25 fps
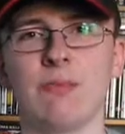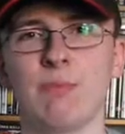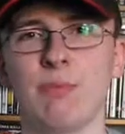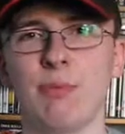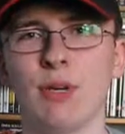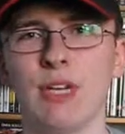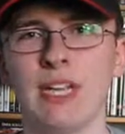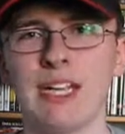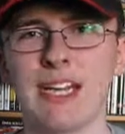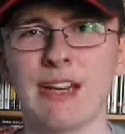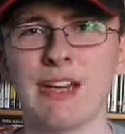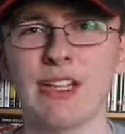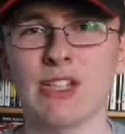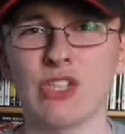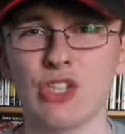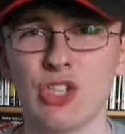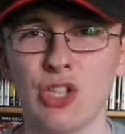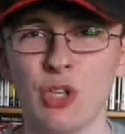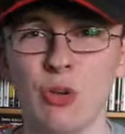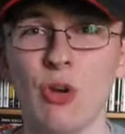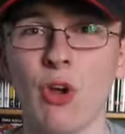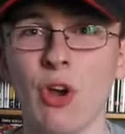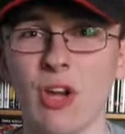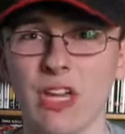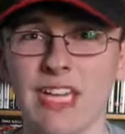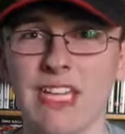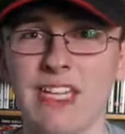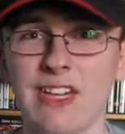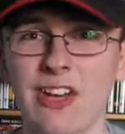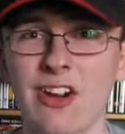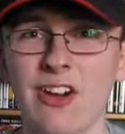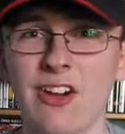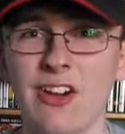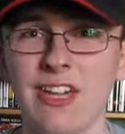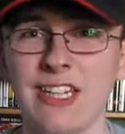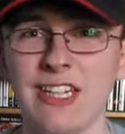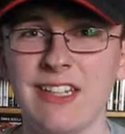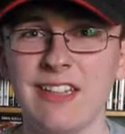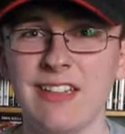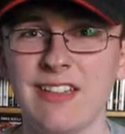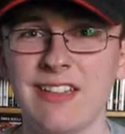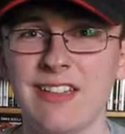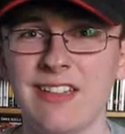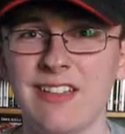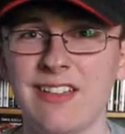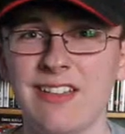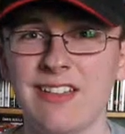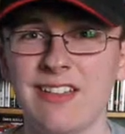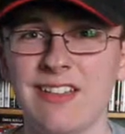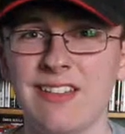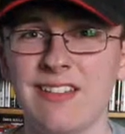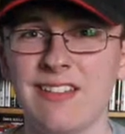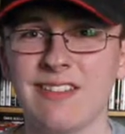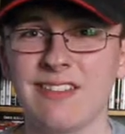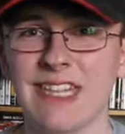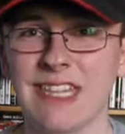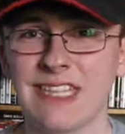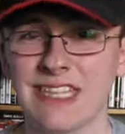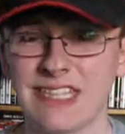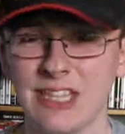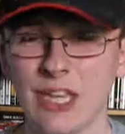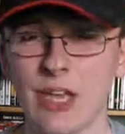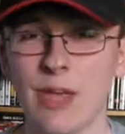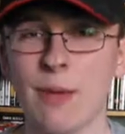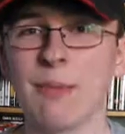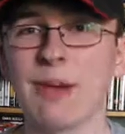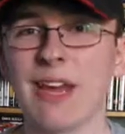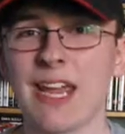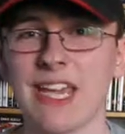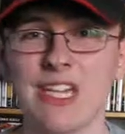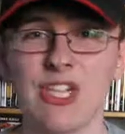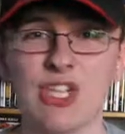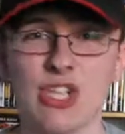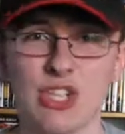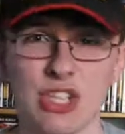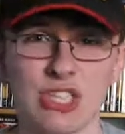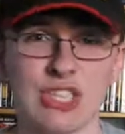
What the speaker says: Putting it out at $2.99, the Extermination